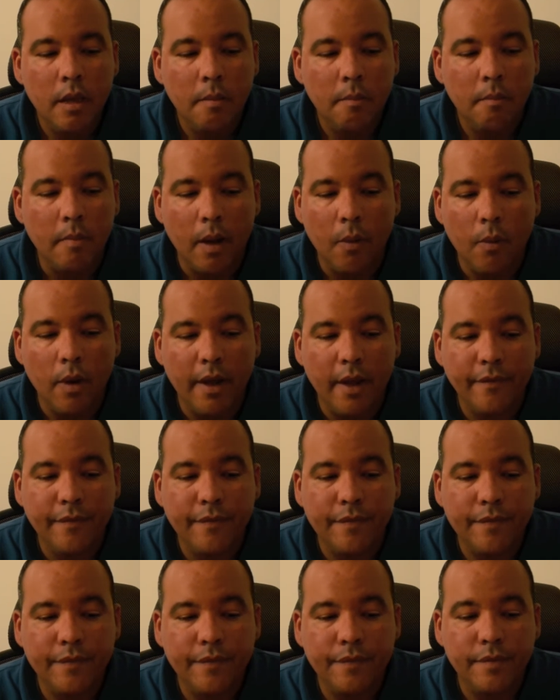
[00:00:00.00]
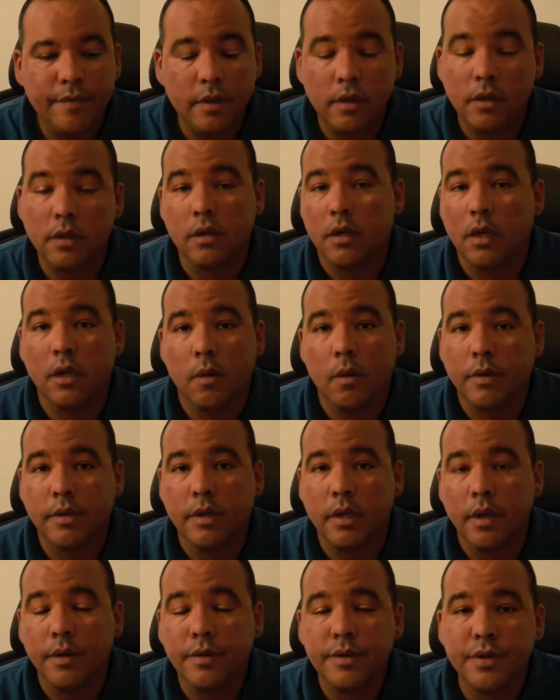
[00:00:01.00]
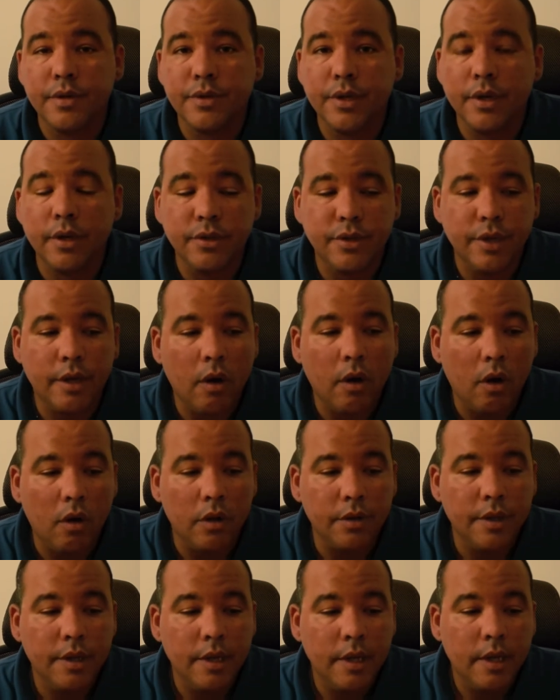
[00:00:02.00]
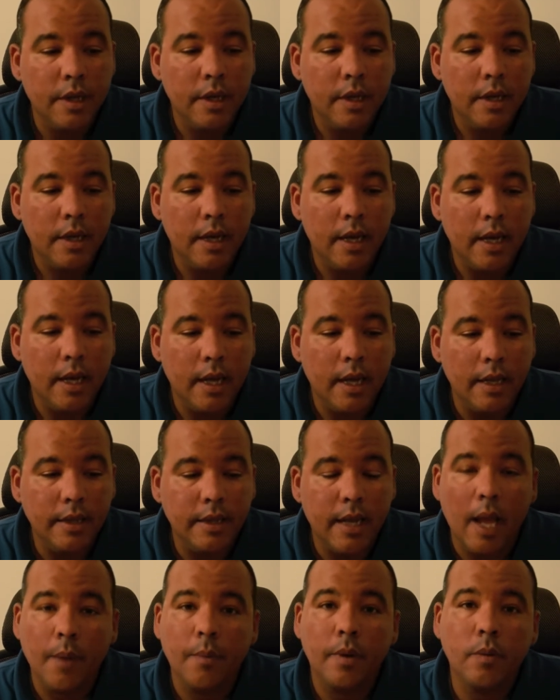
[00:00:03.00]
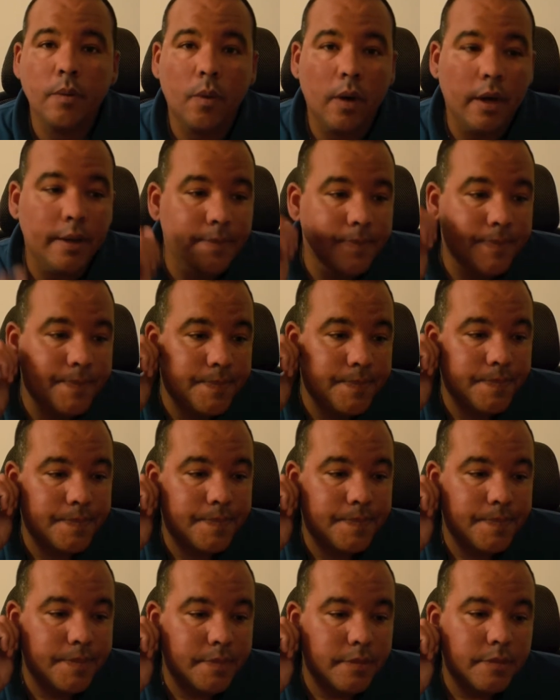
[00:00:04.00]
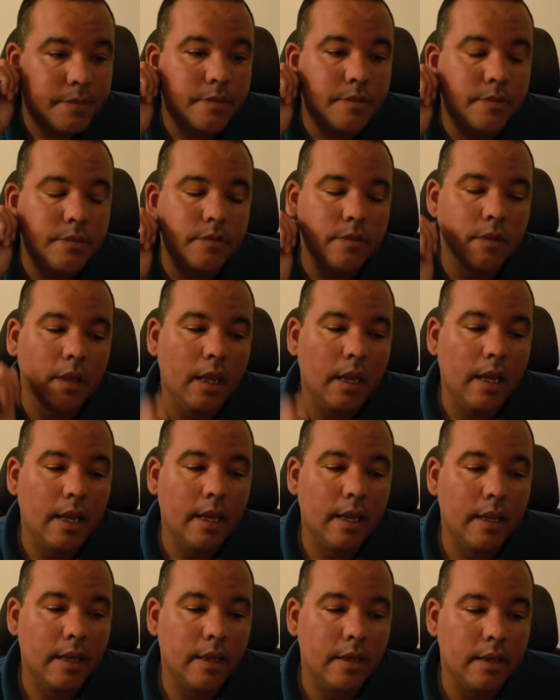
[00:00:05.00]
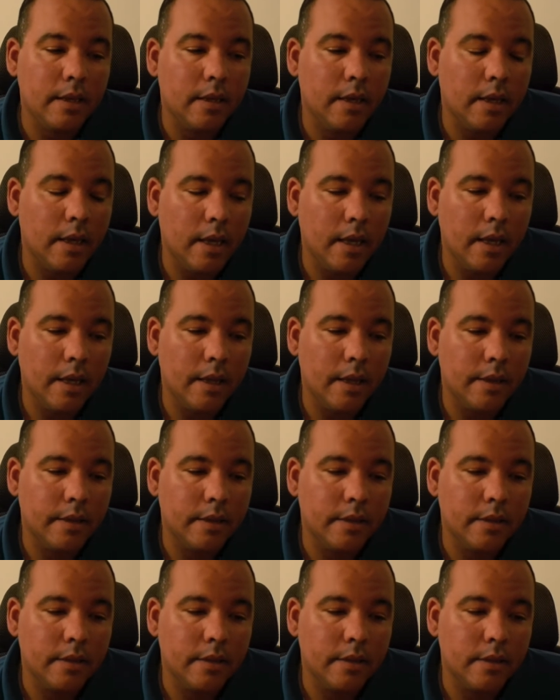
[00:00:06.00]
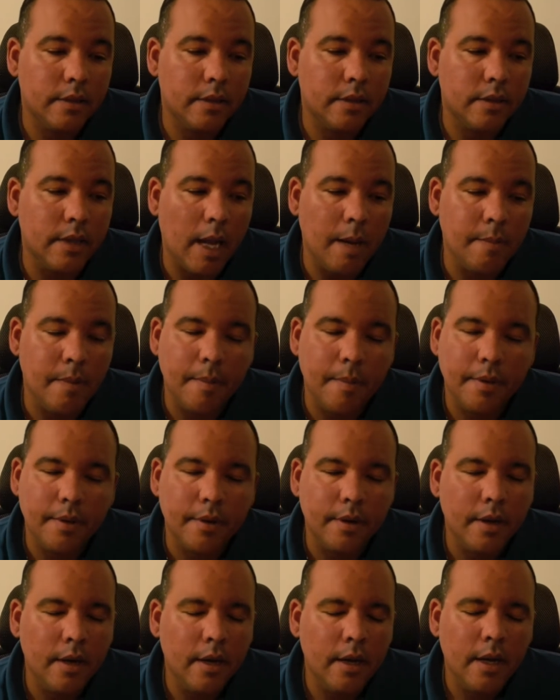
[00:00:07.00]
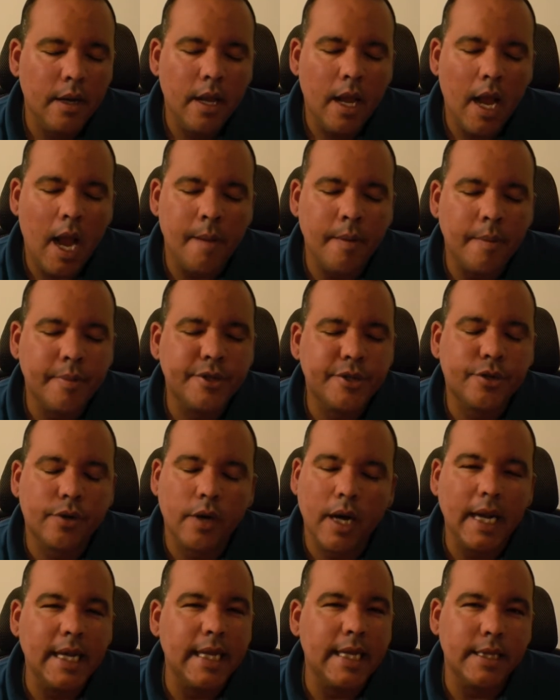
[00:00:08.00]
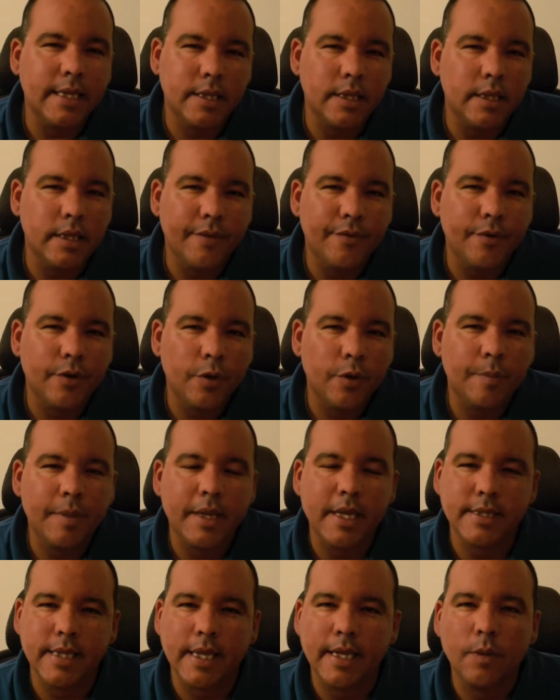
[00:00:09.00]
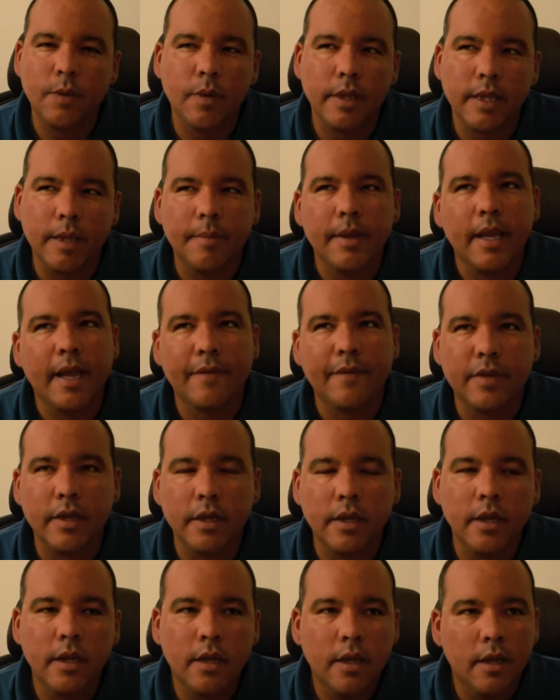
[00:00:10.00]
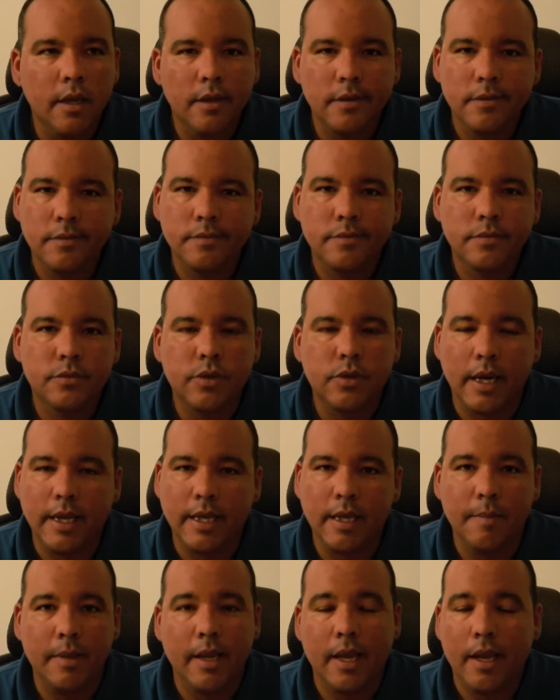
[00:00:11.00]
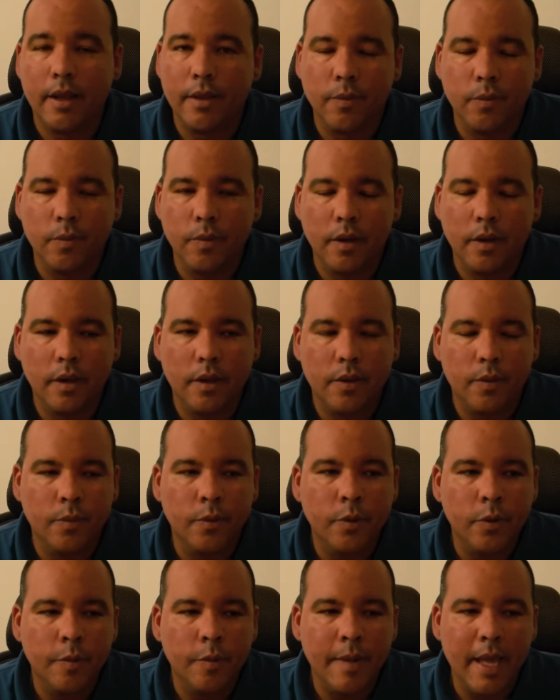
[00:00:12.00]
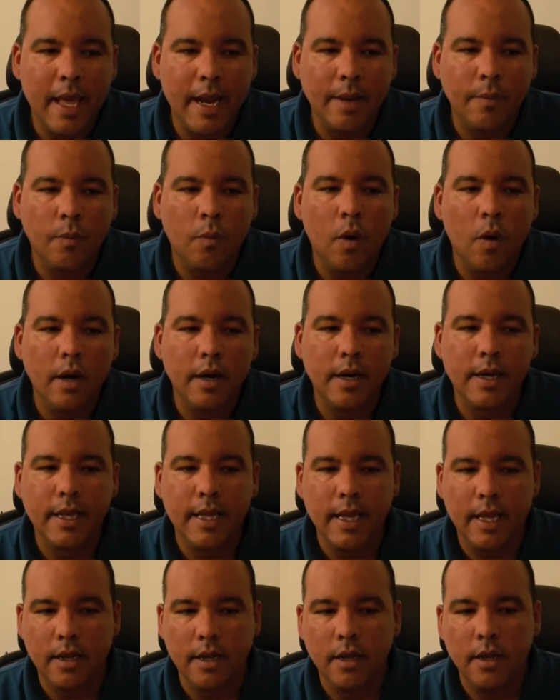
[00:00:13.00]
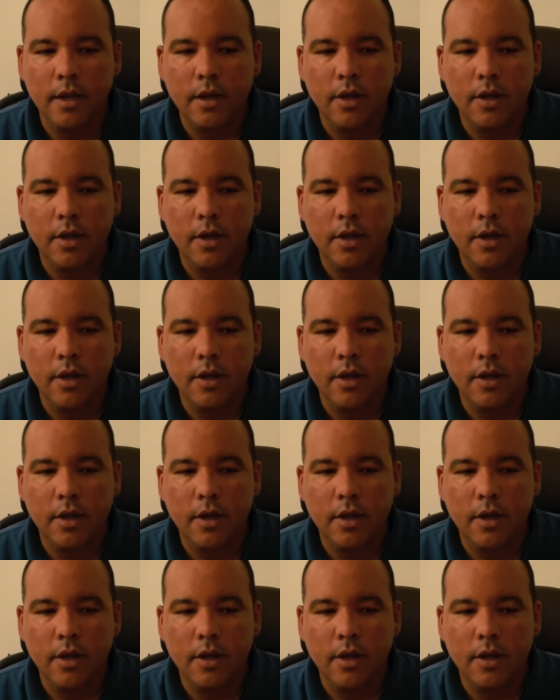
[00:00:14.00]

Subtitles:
my wife didn't know what to do, so she called 911, and I remember trying to get to the living room because I didn't want them to have to try to get me out of the room, and I wanted to get